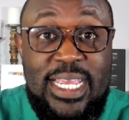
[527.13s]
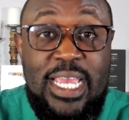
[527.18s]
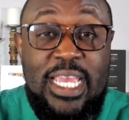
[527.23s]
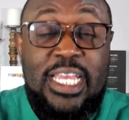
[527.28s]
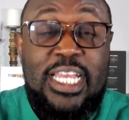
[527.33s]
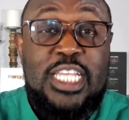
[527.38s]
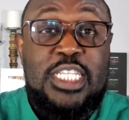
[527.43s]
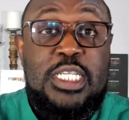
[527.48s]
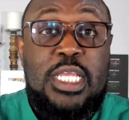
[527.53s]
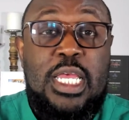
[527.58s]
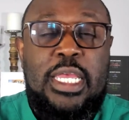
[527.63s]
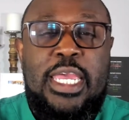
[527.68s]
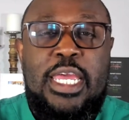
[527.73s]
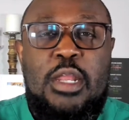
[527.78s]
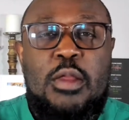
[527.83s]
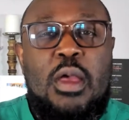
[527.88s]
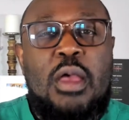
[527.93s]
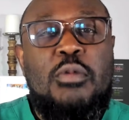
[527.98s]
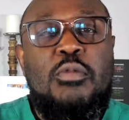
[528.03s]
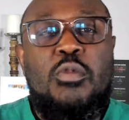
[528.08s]
Because again,
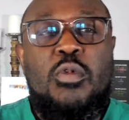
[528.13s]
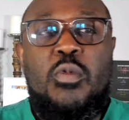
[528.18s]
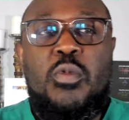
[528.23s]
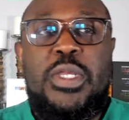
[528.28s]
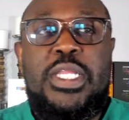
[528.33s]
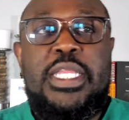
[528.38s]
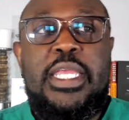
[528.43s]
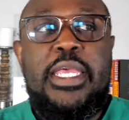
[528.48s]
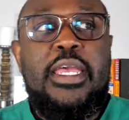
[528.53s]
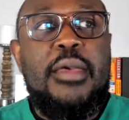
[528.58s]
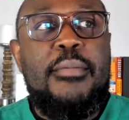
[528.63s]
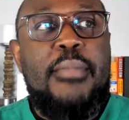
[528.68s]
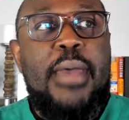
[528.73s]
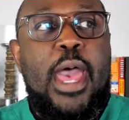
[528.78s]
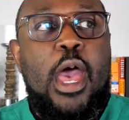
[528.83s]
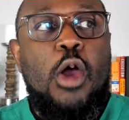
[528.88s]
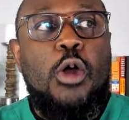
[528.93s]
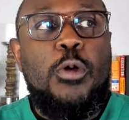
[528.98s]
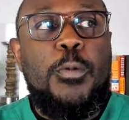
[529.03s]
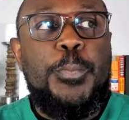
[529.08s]
when we think
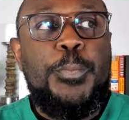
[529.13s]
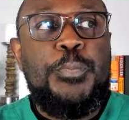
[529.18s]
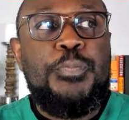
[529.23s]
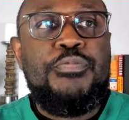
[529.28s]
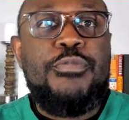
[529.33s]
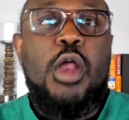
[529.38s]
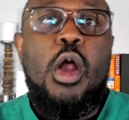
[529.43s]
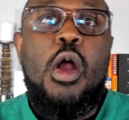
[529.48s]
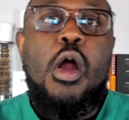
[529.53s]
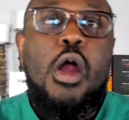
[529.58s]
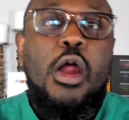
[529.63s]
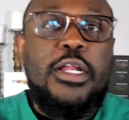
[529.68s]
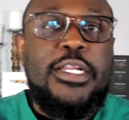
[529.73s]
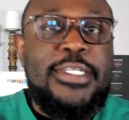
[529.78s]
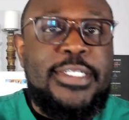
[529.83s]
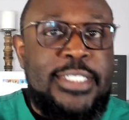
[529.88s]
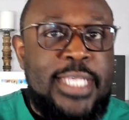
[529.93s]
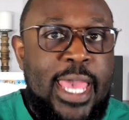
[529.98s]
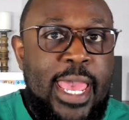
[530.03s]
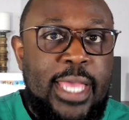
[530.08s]
about heart
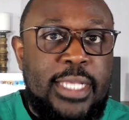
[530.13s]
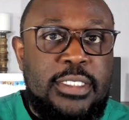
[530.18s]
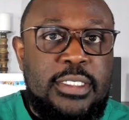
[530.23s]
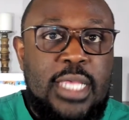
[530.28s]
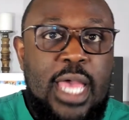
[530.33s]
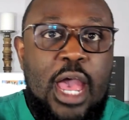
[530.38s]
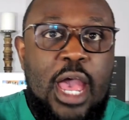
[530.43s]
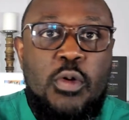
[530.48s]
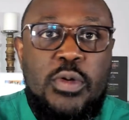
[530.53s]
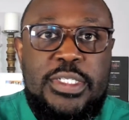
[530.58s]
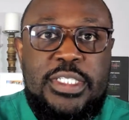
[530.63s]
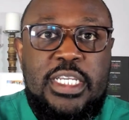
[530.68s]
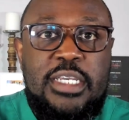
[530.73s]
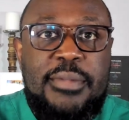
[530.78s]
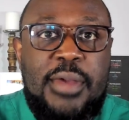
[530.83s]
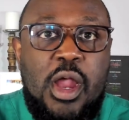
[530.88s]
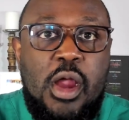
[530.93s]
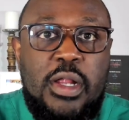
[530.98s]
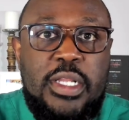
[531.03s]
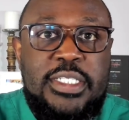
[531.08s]
attacks, I always think
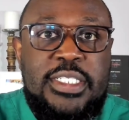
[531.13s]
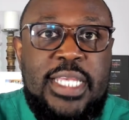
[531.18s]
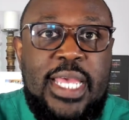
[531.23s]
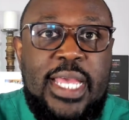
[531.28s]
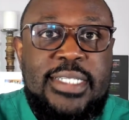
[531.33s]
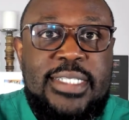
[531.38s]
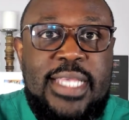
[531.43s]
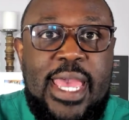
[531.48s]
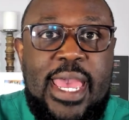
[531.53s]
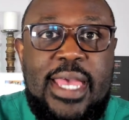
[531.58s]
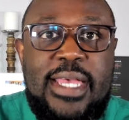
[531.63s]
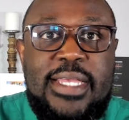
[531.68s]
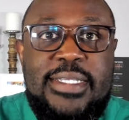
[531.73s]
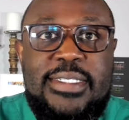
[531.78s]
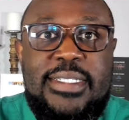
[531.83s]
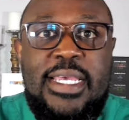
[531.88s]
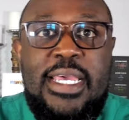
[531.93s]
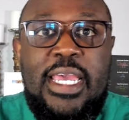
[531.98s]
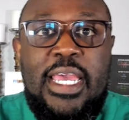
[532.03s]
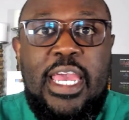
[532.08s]
about heart attacks as
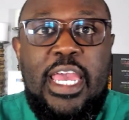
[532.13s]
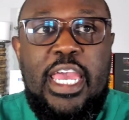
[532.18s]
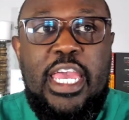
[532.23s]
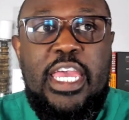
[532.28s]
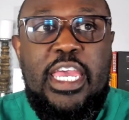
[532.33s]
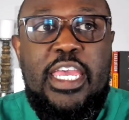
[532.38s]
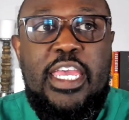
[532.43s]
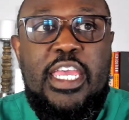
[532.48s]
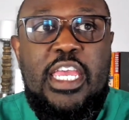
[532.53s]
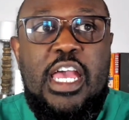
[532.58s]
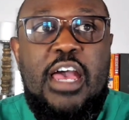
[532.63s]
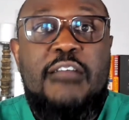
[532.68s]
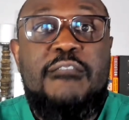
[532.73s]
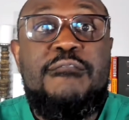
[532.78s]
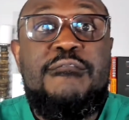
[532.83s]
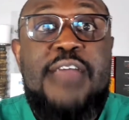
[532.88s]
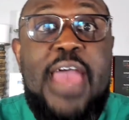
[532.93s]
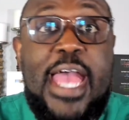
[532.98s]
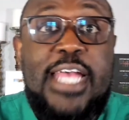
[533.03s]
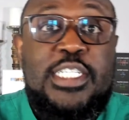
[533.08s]
a
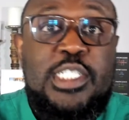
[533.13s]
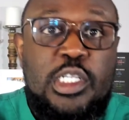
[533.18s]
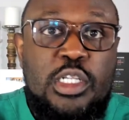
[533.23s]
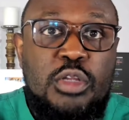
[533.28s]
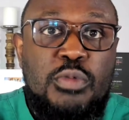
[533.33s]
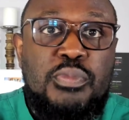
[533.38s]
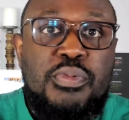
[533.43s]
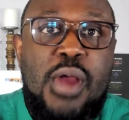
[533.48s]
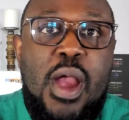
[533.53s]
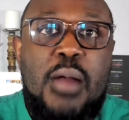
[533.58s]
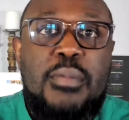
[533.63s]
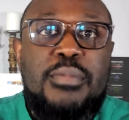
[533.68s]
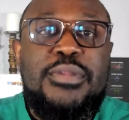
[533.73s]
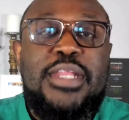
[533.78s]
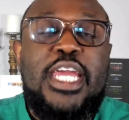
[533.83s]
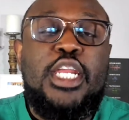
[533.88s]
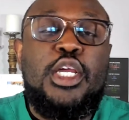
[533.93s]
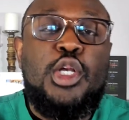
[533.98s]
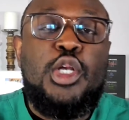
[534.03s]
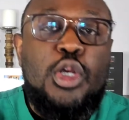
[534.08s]
vascular problem
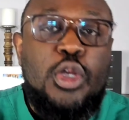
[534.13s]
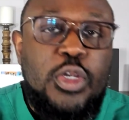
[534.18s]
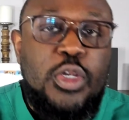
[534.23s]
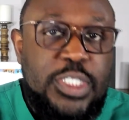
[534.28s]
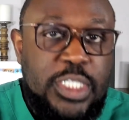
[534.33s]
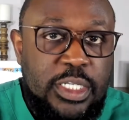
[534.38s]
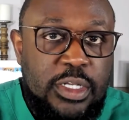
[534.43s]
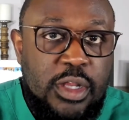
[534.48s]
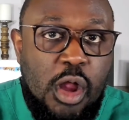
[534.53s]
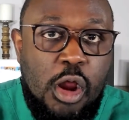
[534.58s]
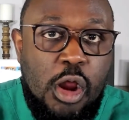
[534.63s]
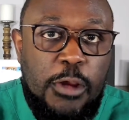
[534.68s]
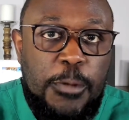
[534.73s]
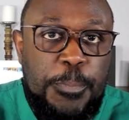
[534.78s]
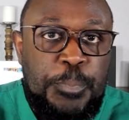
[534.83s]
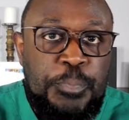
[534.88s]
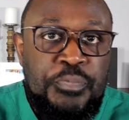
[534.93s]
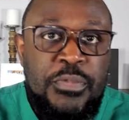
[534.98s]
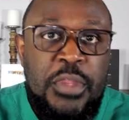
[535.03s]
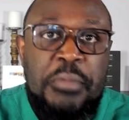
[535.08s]
that occurs in the heart.
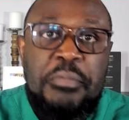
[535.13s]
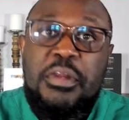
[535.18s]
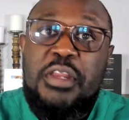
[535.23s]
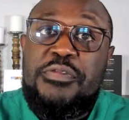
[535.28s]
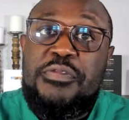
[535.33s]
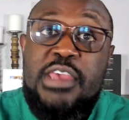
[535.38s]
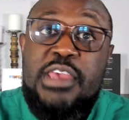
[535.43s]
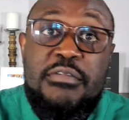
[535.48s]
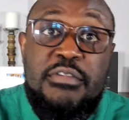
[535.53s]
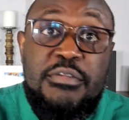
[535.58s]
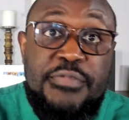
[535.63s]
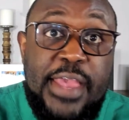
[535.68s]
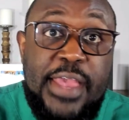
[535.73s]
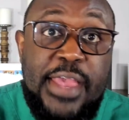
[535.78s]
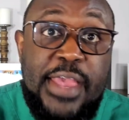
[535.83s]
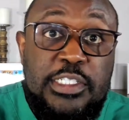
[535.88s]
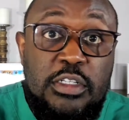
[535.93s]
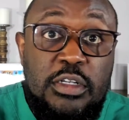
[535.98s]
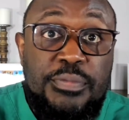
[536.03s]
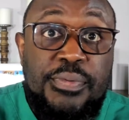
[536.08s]
But if you have a
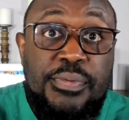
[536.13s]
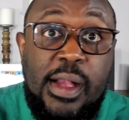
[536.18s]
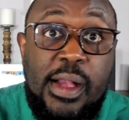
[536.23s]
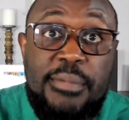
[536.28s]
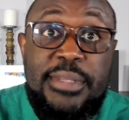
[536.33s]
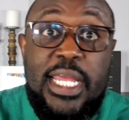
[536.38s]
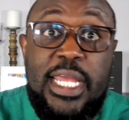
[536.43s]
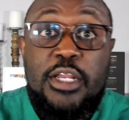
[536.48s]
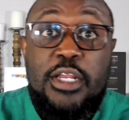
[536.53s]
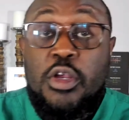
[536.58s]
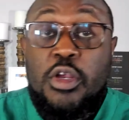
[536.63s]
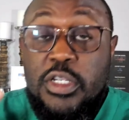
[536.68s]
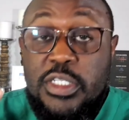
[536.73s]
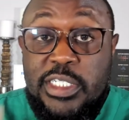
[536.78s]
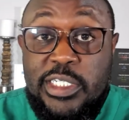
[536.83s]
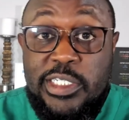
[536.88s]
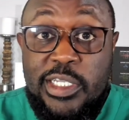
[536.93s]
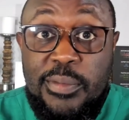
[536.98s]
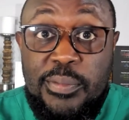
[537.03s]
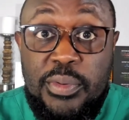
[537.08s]
vascular problem that occurs
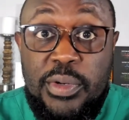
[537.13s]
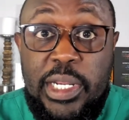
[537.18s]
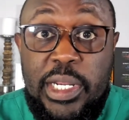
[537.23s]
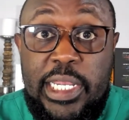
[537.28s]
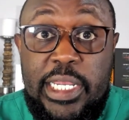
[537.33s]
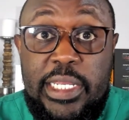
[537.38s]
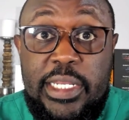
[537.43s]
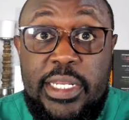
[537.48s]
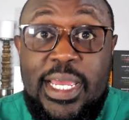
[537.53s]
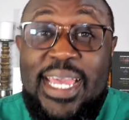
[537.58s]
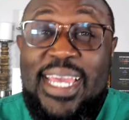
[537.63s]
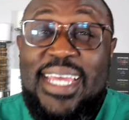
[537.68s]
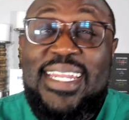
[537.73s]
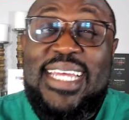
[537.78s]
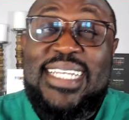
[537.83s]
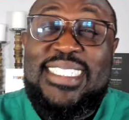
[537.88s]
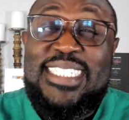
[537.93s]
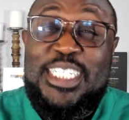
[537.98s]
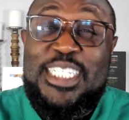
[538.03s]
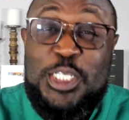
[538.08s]
in your brain,
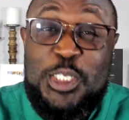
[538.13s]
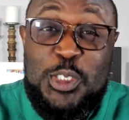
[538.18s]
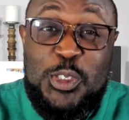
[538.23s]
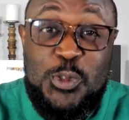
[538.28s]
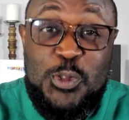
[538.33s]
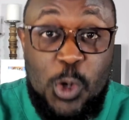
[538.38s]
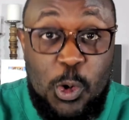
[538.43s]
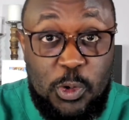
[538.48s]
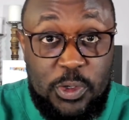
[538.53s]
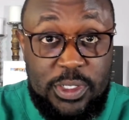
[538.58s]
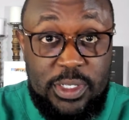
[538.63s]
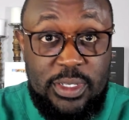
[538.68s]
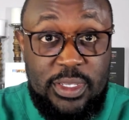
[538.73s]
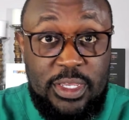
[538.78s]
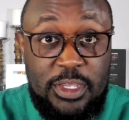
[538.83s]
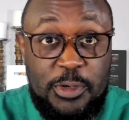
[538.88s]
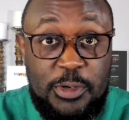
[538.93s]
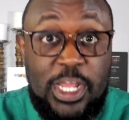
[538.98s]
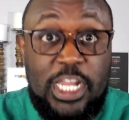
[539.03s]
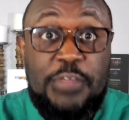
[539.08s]
that's a stroke,
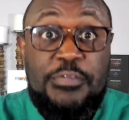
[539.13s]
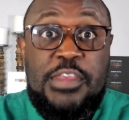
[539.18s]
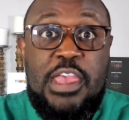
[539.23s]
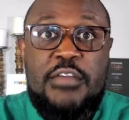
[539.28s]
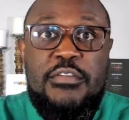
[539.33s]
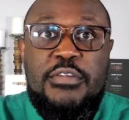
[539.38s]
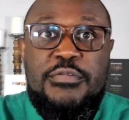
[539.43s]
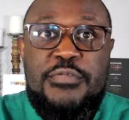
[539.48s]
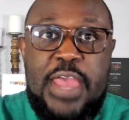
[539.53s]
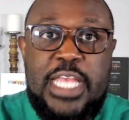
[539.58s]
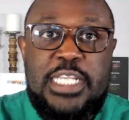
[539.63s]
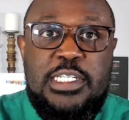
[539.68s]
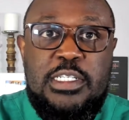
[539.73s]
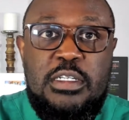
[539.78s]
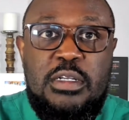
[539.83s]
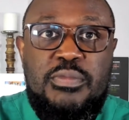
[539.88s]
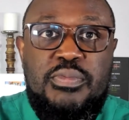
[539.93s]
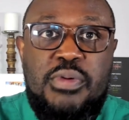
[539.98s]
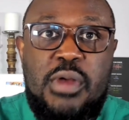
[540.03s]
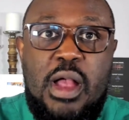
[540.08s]
right? If you have a vascular
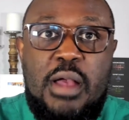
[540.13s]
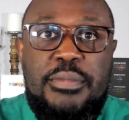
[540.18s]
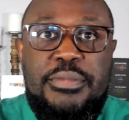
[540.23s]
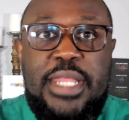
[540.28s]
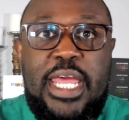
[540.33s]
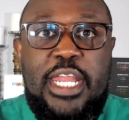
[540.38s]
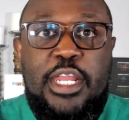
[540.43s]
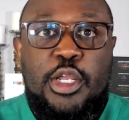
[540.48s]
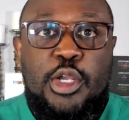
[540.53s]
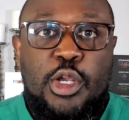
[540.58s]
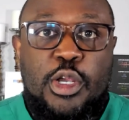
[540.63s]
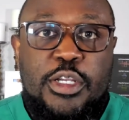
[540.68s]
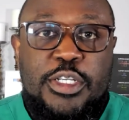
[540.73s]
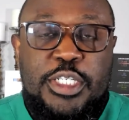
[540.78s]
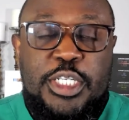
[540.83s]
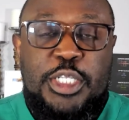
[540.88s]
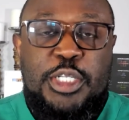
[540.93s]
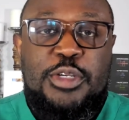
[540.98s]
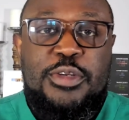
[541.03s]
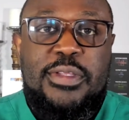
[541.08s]
problem that occurs
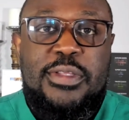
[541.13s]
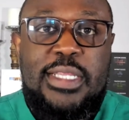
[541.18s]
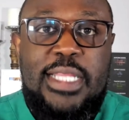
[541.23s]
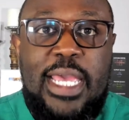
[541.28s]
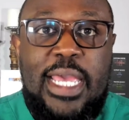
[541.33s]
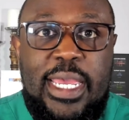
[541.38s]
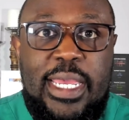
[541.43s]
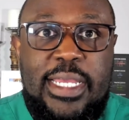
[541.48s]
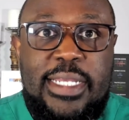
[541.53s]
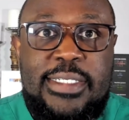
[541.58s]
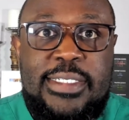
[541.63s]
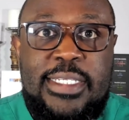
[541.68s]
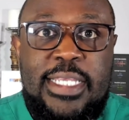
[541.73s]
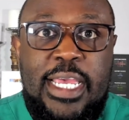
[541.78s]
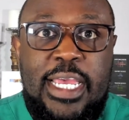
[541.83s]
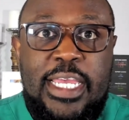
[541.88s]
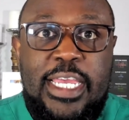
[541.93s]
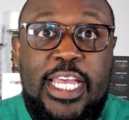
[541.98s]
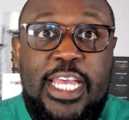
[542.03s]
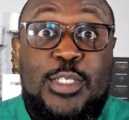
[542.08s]
in your legs,
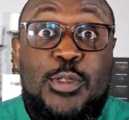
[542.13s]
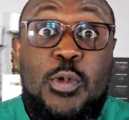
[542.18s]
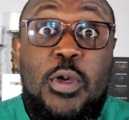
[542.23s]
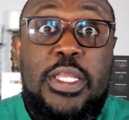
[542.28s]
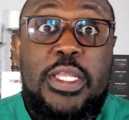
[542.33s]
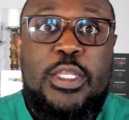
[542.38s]
guess what?